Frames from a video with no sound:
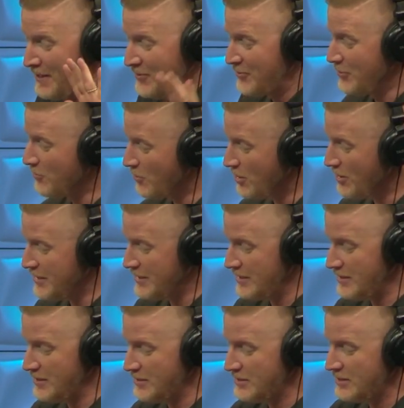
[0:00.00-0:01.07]
the worry
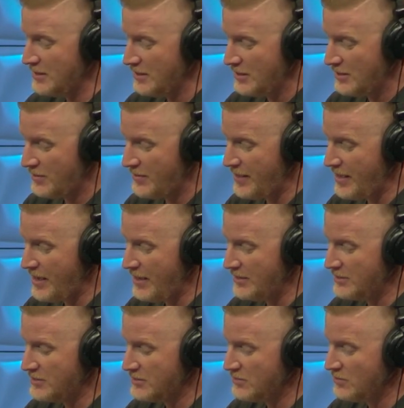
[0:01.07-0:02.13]
is
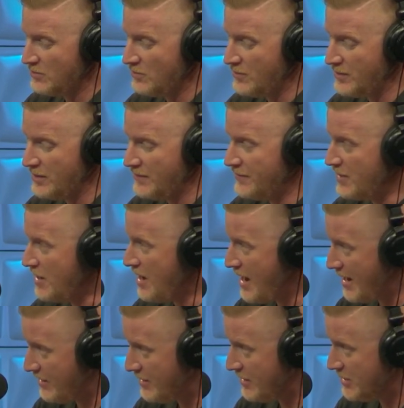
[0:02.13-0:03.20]
that we live in a
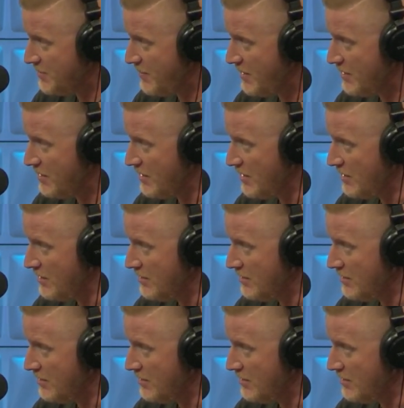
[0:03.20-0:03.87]
highly Hispanic area.